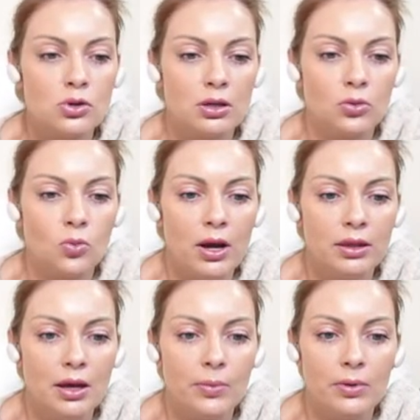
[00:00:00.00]
so you can
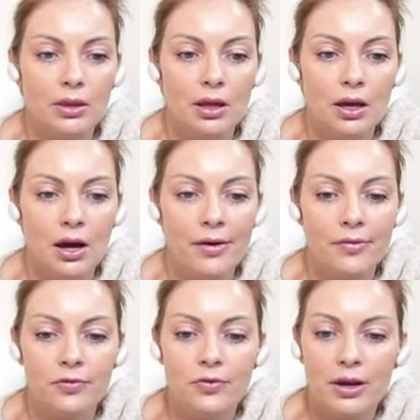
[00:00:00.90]
wear them in
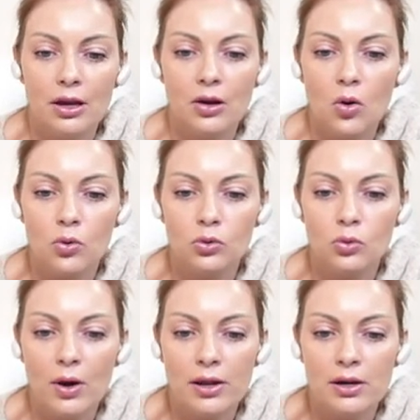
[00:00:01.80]
uh, very cold
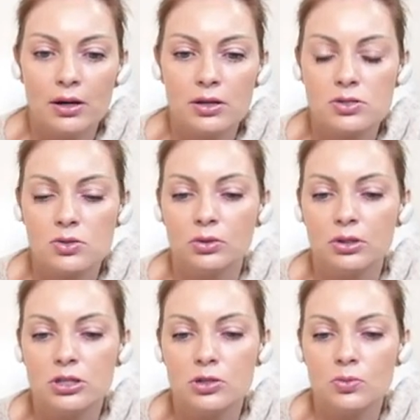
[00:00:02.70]
weather.
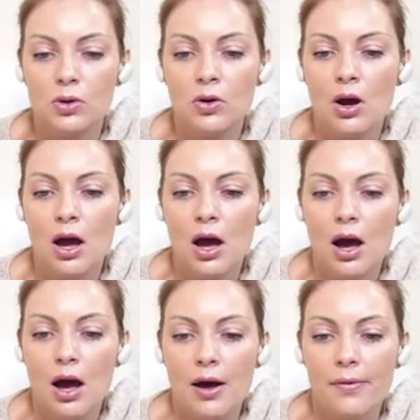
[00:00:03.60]
So this will
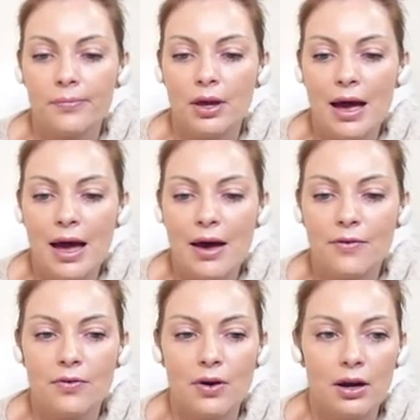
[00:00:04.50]
um,
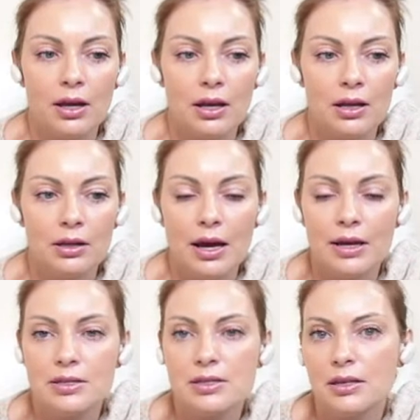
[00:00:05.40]
have a really
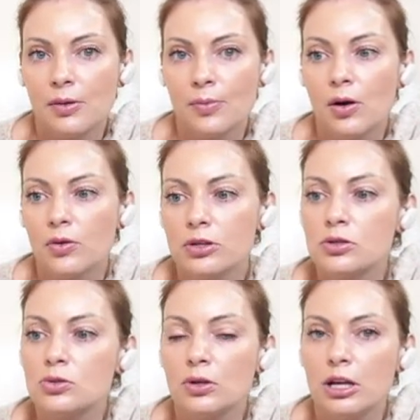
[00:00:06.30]
nice thermal
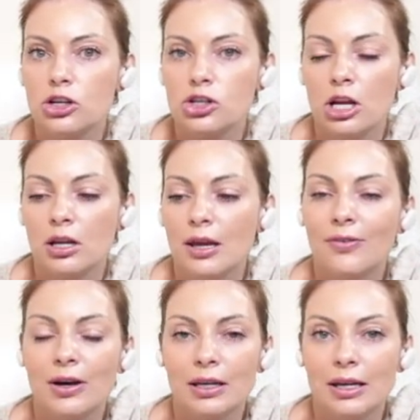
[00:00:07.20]
insulation
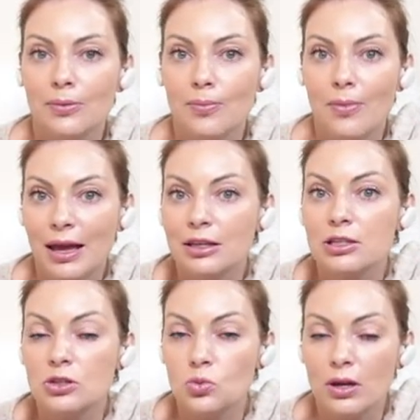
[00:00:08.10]
even in
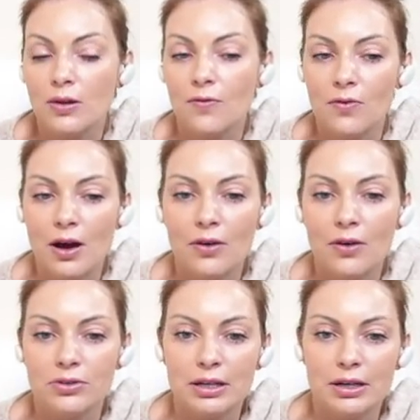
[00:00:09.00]
minus
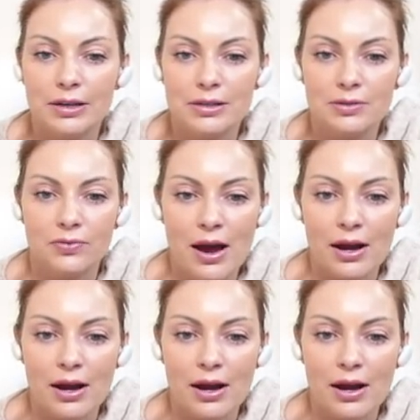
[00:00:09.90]
25 degrees